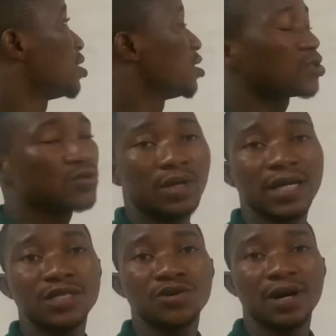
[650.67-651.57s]
is to
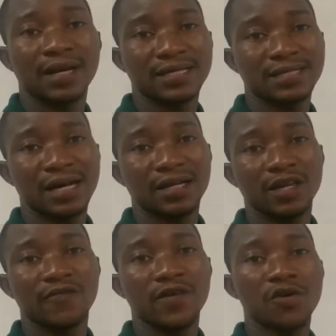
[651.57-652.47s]
let you understand
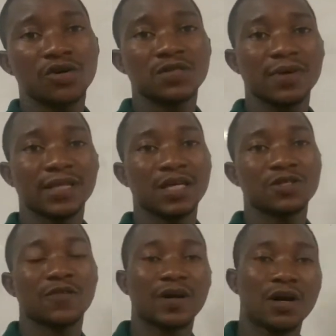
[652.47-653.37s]
the various methods
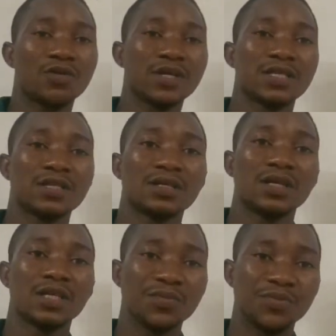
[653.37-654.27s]
of calculating
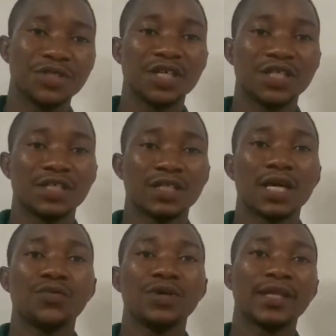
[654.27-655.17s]
depreciation.
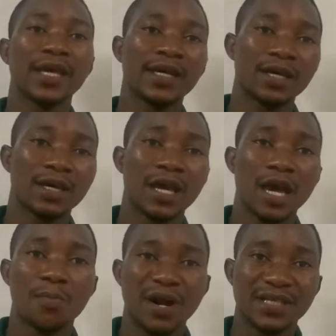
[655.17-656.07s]
Then we take a
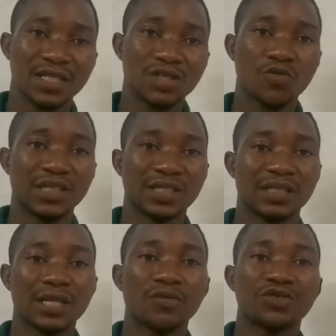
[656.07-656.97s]
practice question,
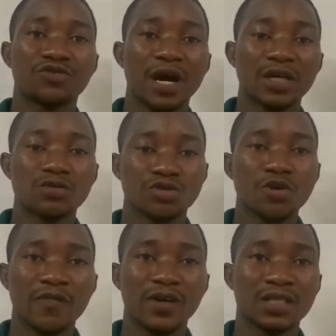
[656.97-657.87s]
then we try to
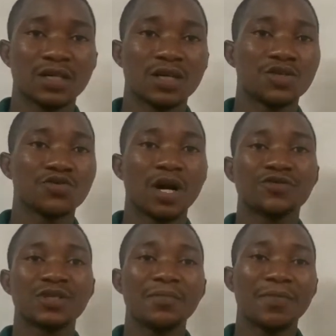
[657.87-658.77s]
solve it to
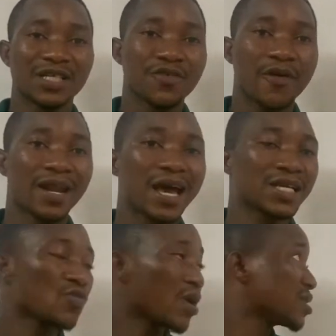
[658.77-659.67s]
actually
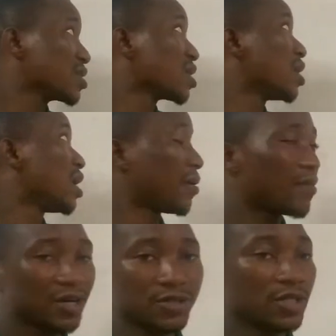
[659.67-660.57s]
materialize what I'm
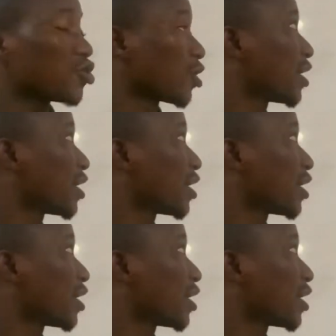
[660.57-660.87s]
actually talking